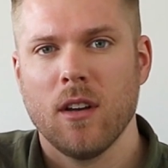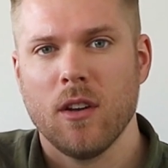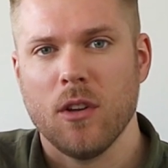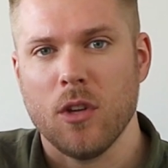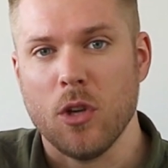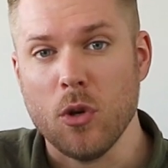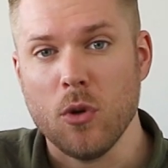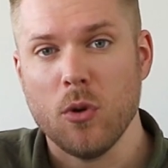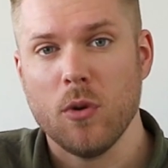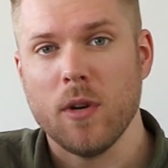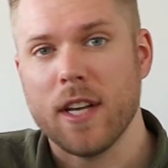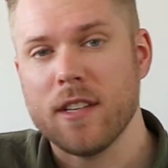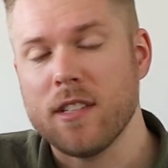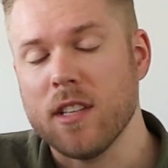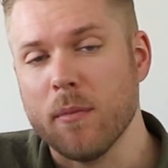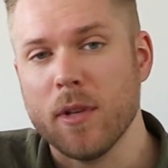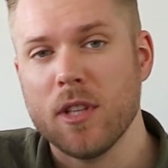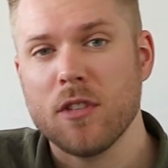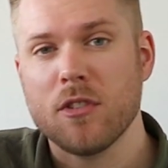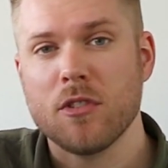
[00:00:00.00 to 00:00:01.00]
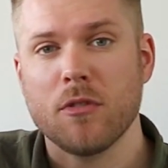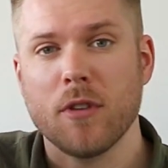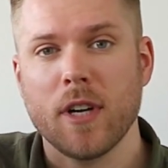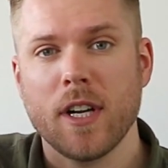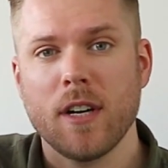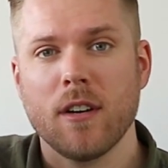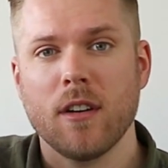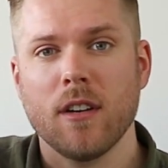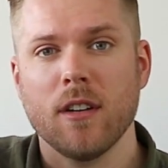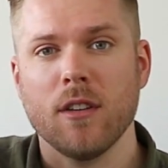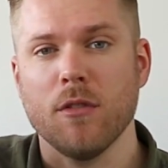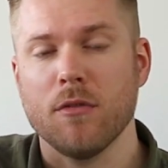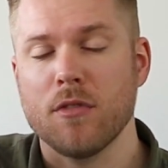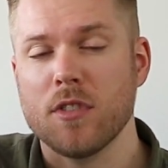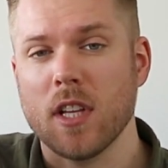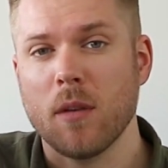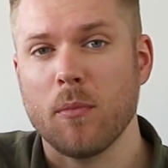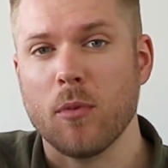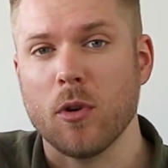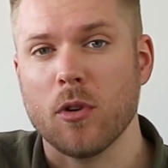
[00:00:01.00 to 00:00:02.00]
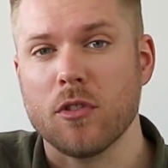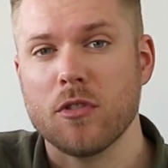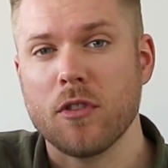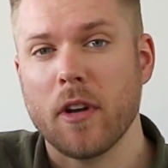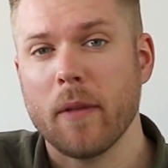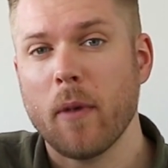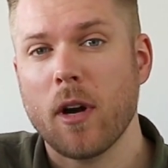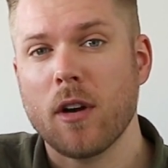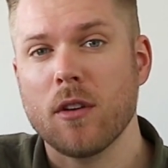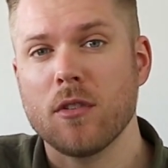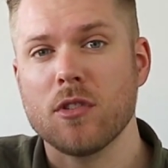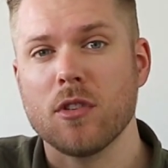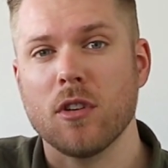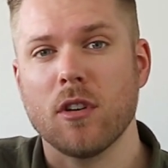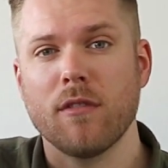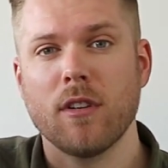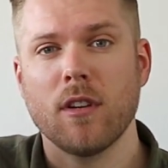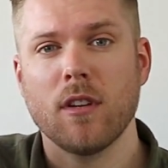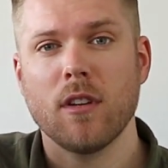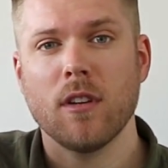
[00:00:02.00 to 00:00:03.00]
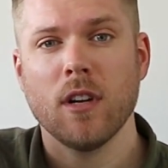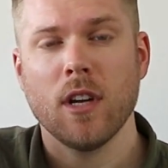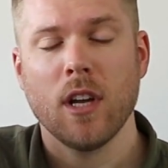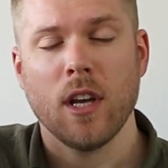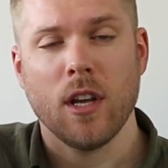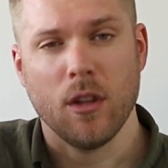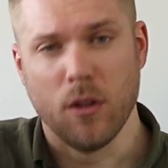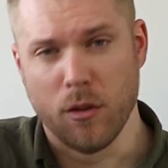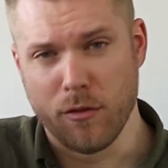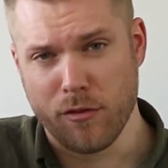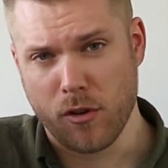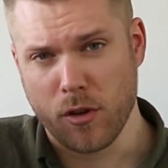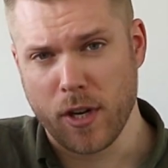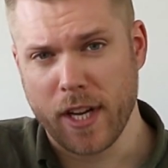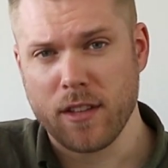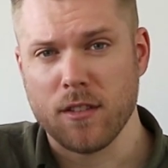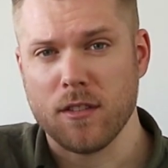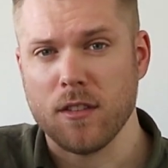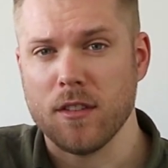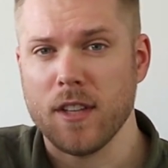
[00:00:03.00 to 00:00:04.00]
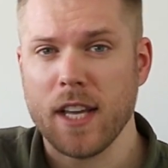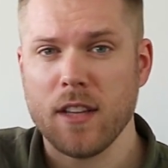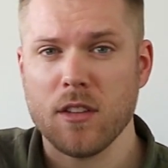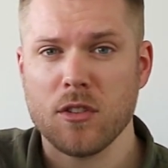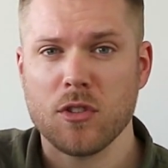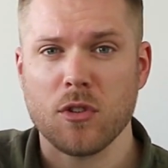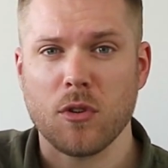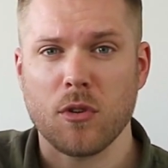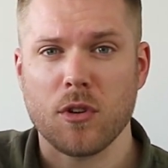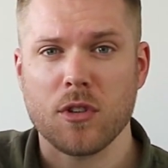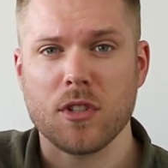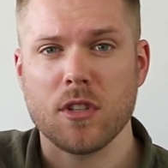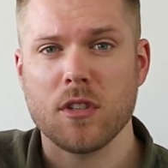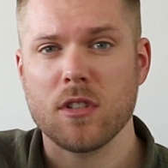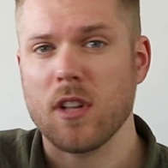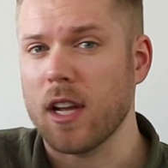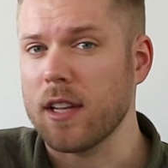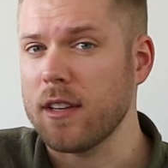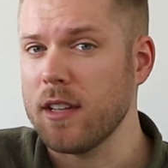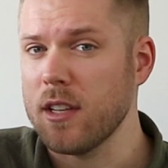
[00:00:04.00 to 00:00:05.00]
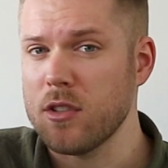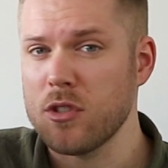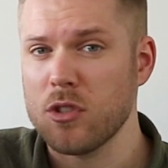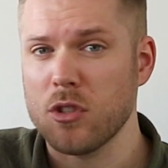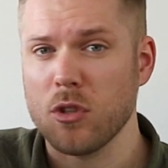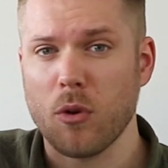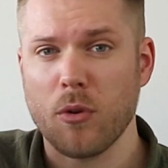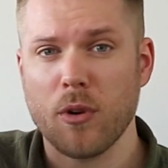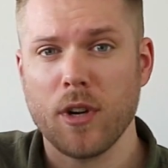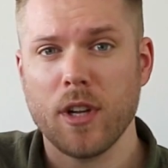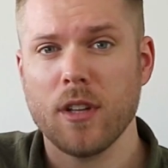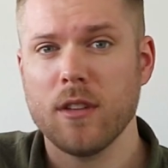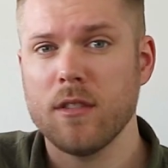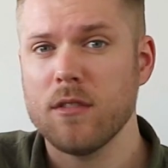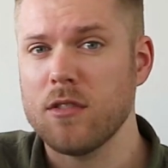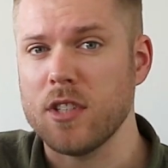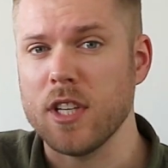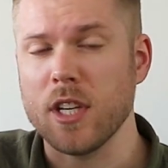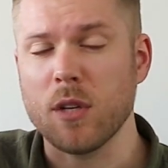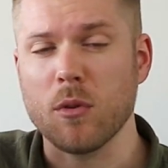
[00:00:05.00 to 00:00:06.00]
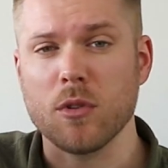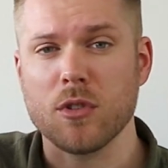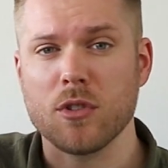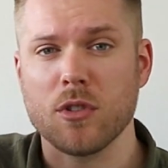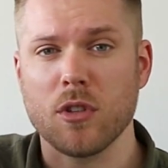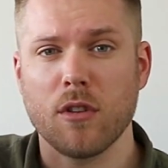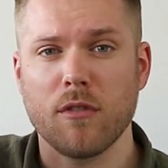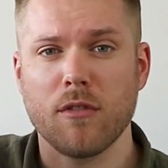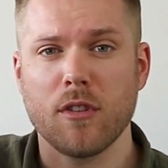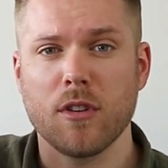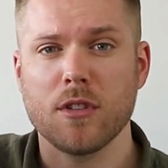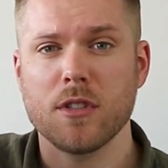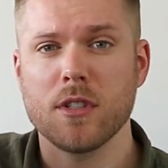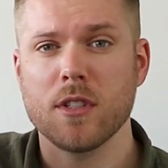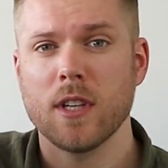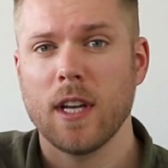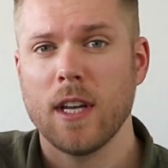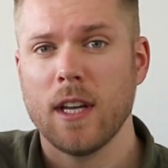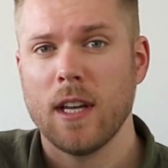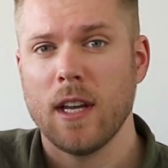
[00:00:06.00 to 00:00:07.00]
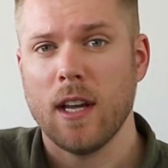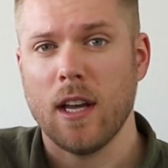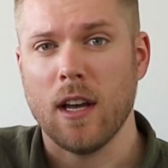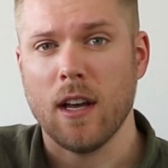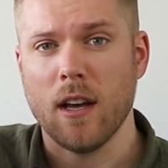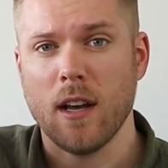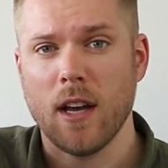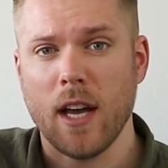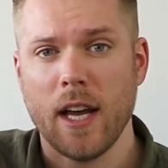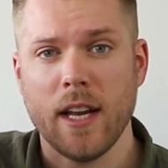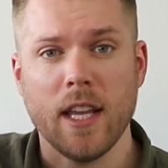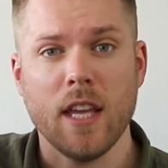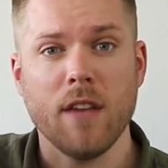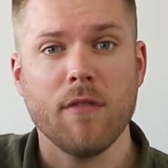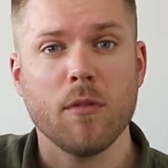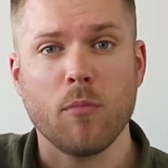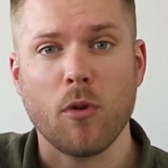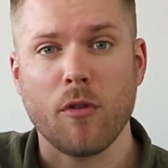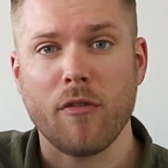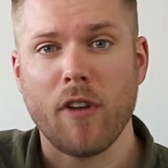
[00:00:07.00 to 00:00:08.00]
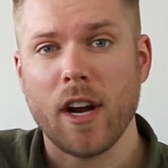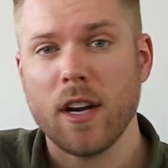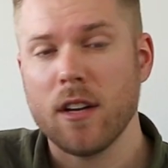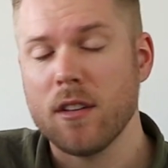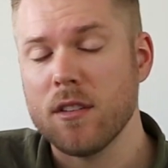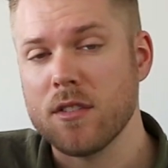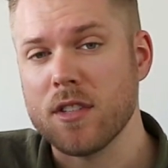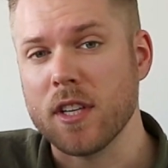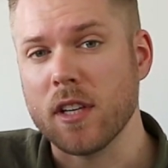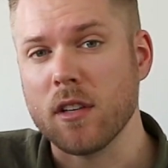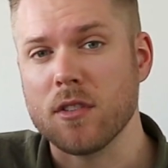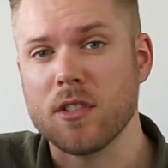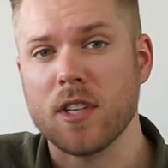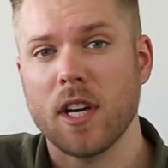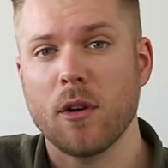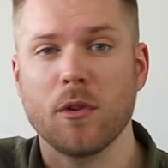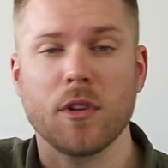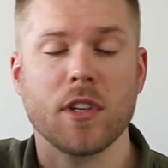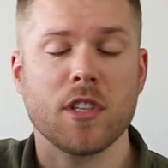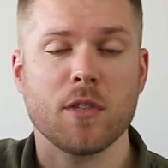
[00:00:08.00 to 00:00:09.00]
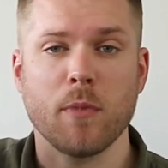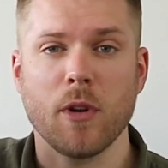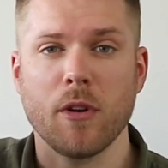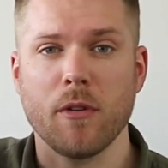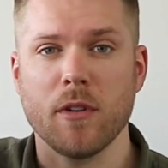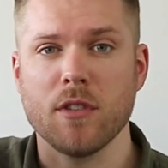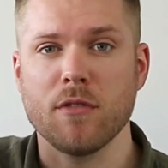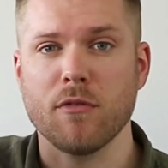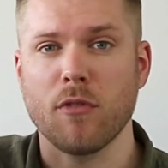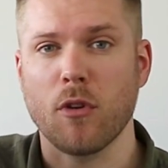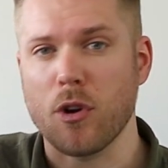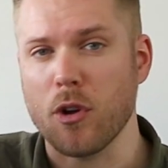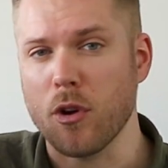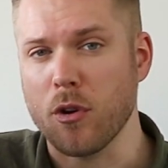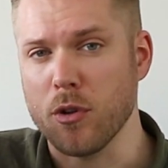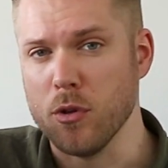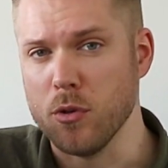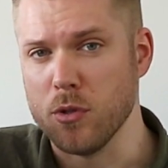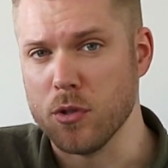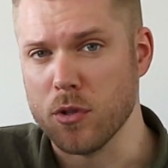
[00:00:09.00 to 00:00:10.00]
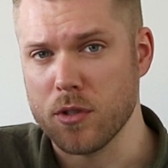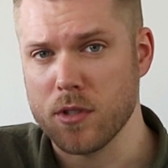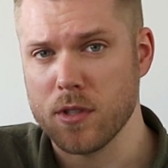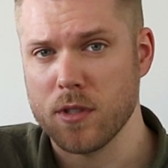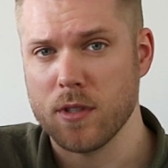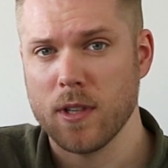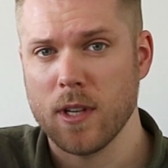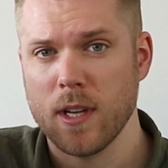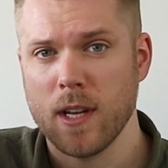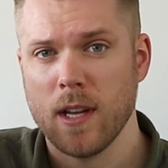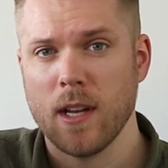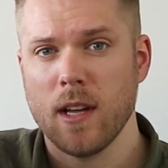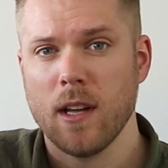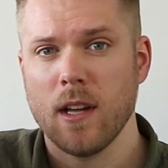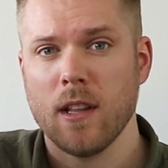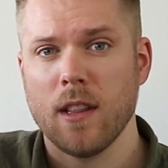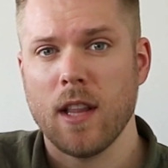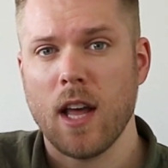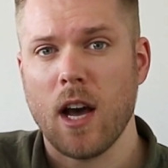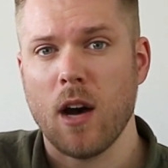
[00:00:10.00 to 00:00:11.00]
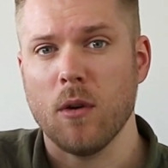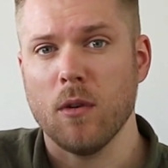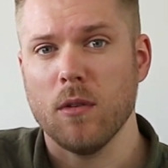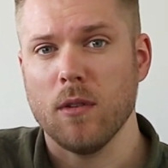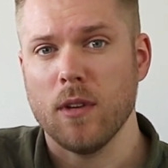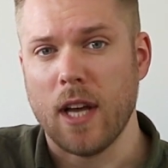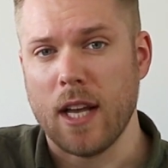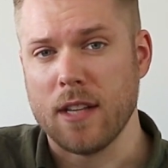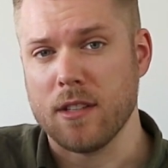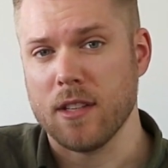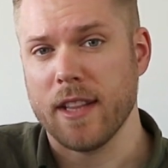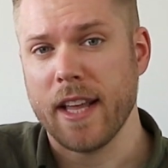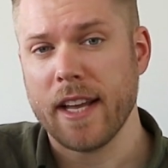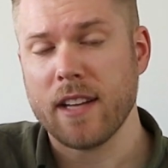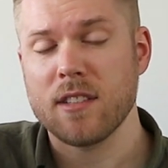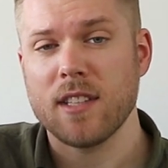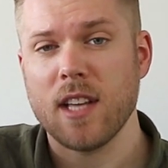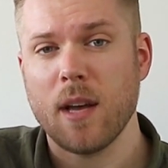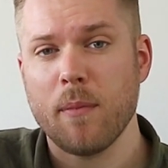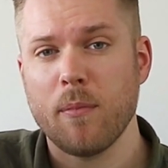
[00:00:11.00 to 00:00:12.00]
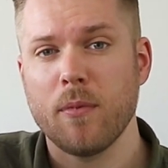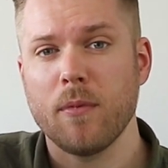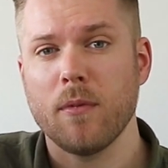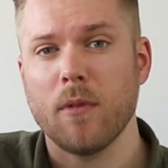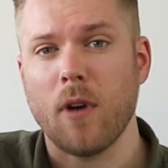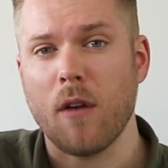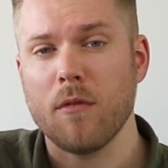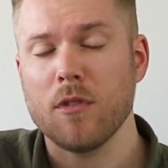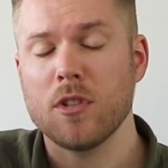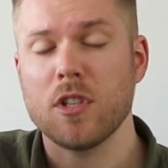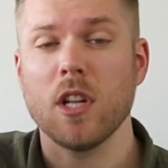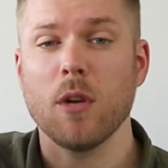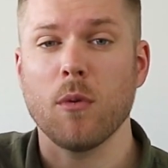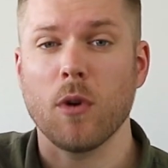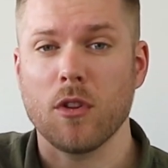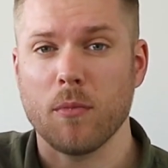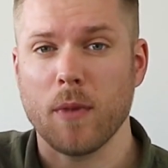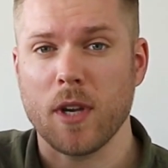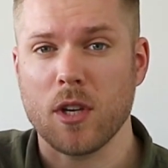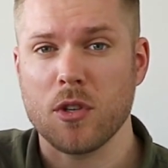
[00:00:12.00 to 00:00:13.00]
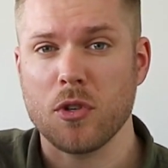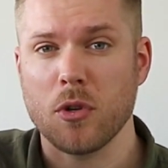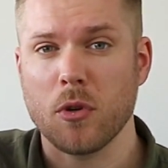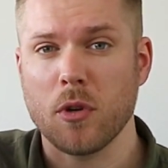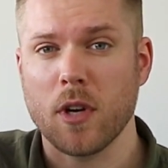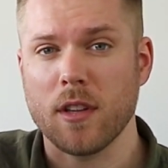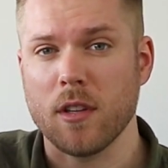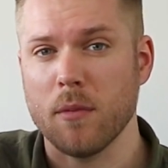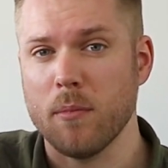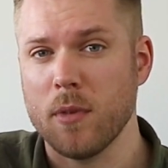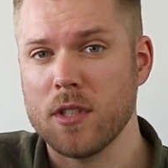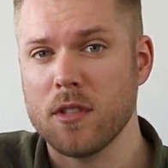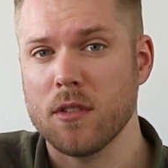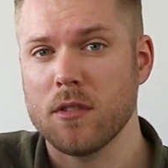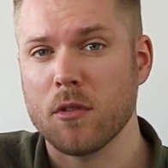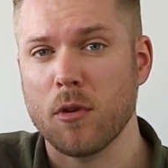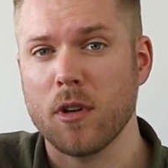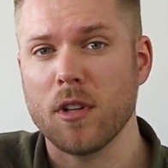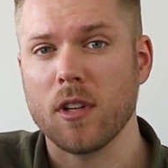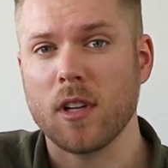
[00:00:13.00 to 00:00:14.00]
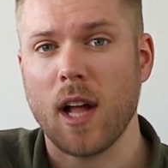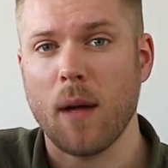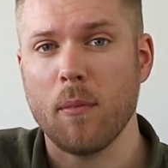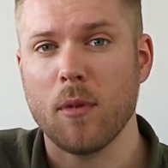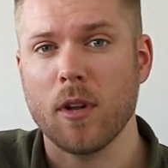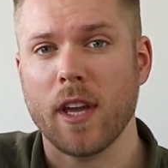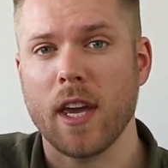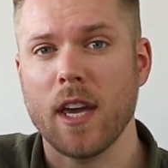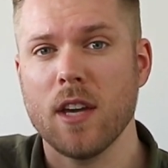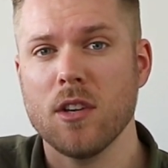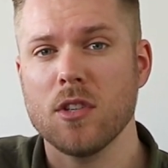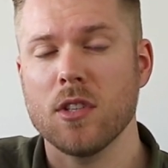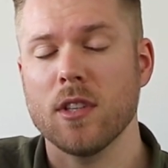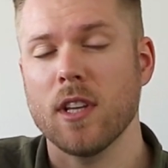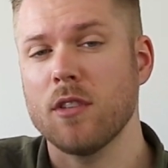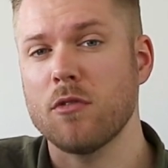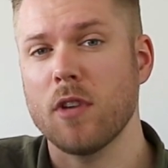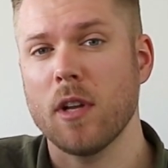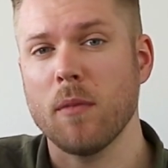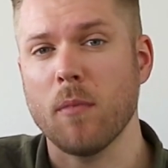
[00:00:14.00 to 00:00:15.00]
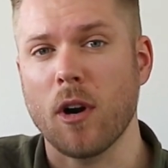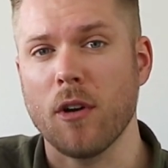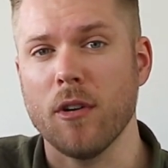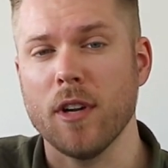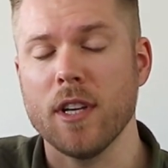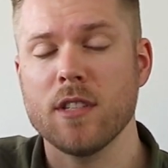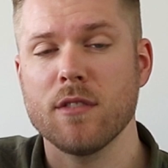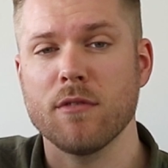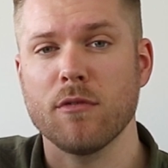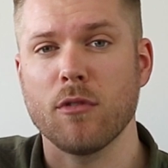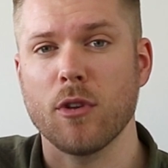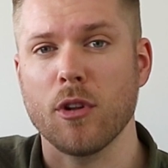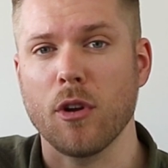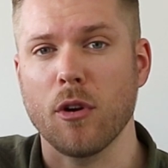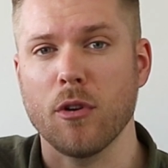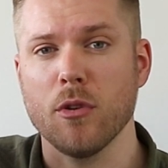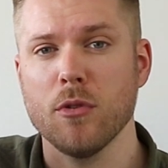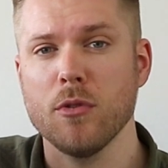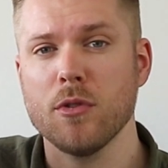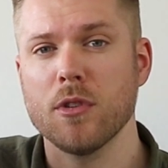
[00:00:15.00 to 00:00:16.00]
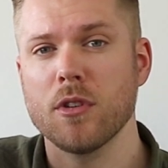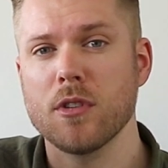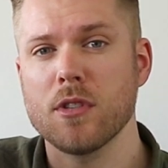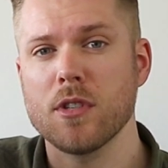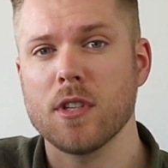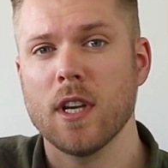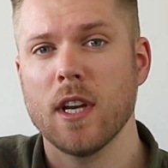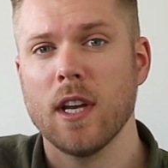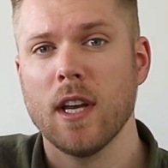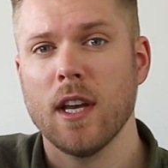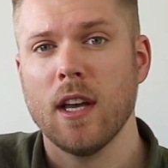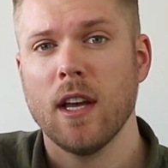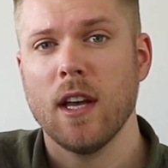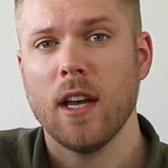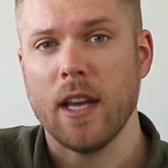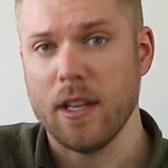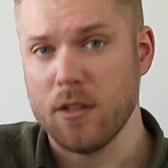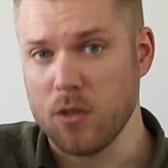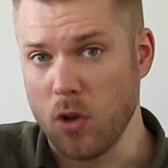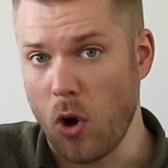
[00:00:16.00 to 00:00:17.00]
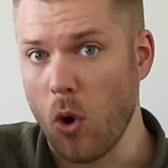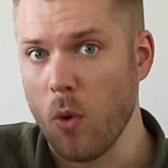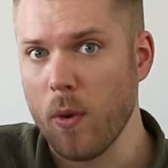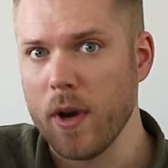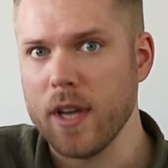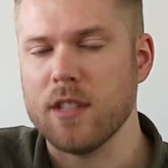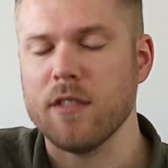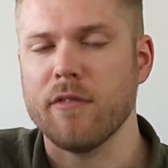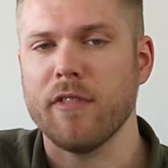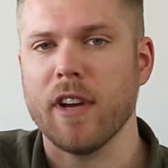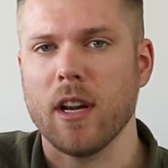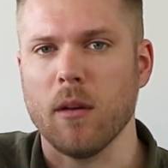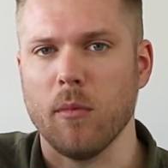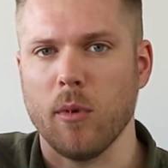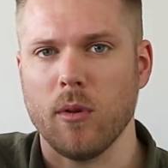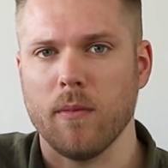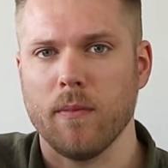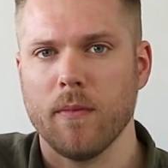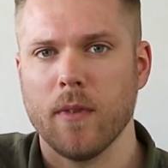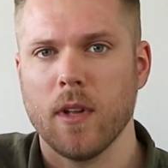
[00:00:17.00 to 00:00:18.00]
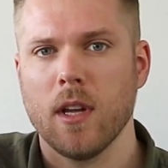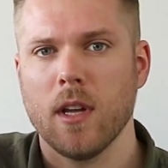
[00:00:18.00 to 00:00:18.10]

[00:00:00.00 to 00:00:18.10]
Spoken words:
You, as the administrator, you've set up your TrendMiner server, you've connected the data sources like the historian, SQL servers, and even provided a single sign-on experience for your users. Now, as a next step, obviously you want to make sure that the business-critical application that TrendMiner is for your users is always available.